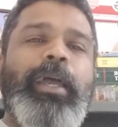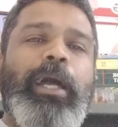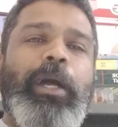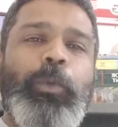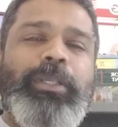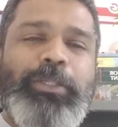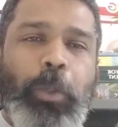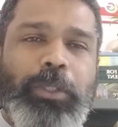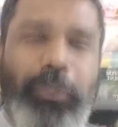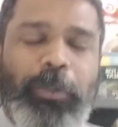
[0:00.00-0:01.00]
which is
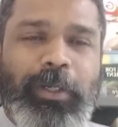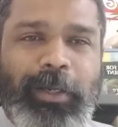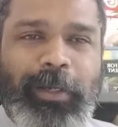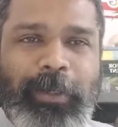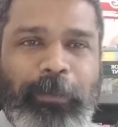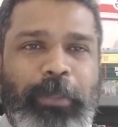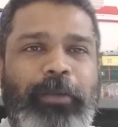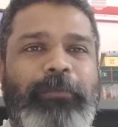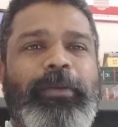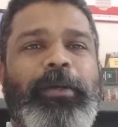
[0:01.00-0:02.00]
also a bit
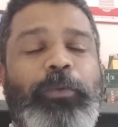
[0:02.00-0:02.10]
of